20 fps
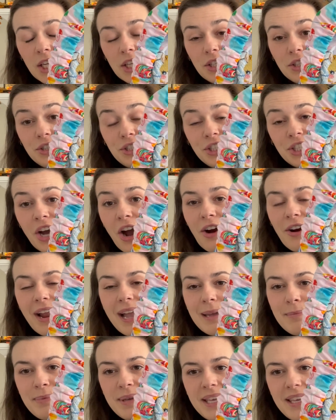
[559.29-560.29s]

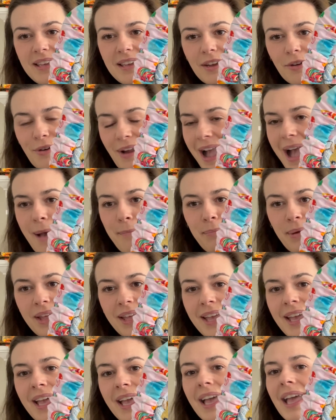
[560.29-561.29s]
G-R-A-P, grap.
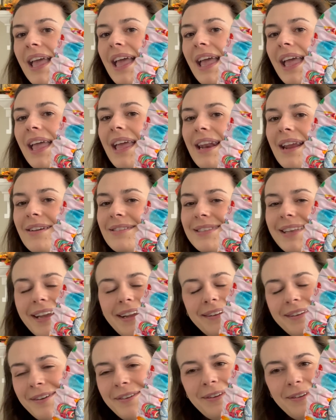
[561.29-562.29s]
And I was
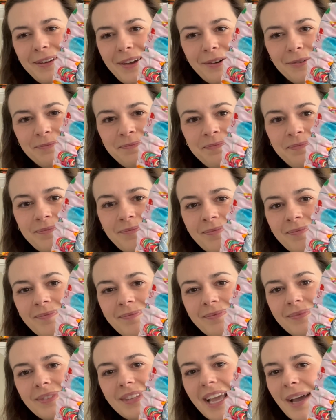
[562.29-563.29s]
like, no,
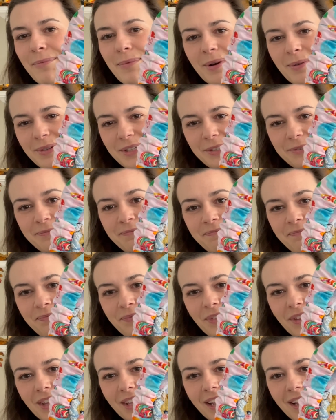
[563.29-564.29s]
that won't do.
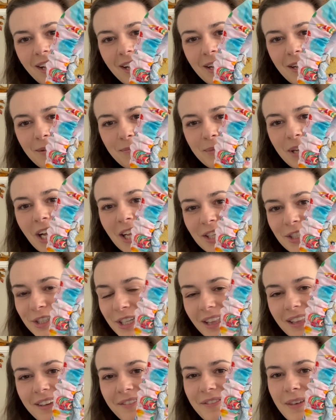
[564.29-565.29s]
And
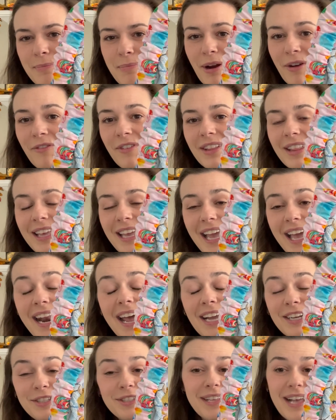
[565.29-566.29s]
jelly fit perfectly, and
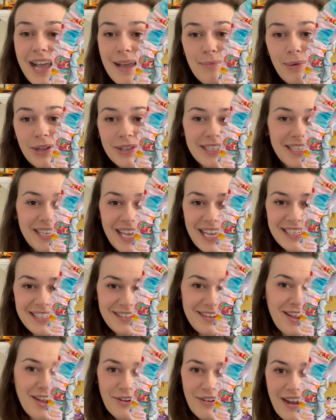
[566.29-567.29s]
I just eyeballed it. I did
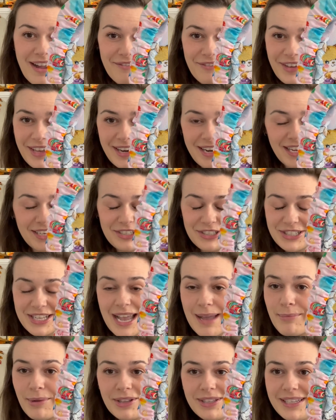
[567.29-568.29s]
not graph it, I just
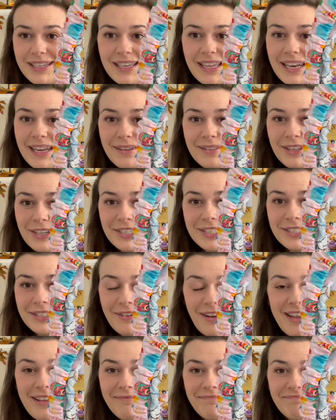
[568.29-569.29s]
eyeballed it, and it looks
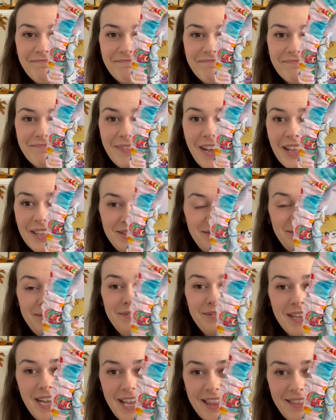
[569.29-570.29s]
great,
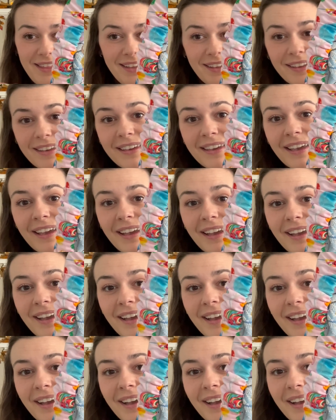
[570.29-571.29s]
I think.
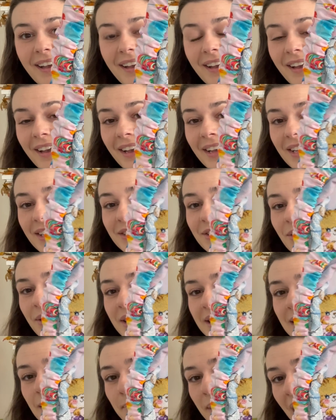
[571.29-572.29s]
So this
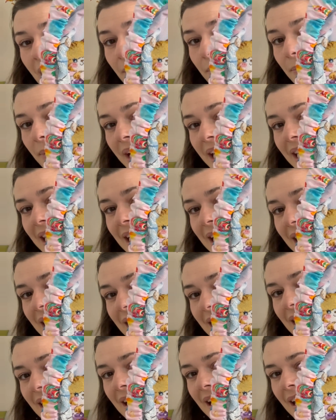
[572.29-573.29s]
is a black and white
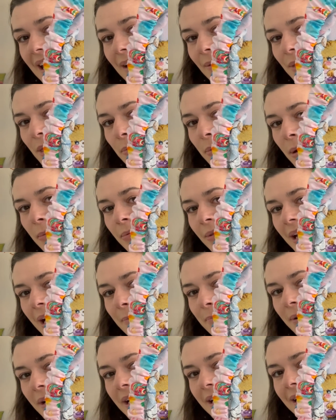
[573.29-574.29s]
kitty and with a purple
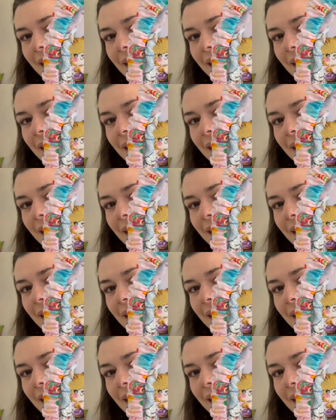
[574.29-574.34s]
apron,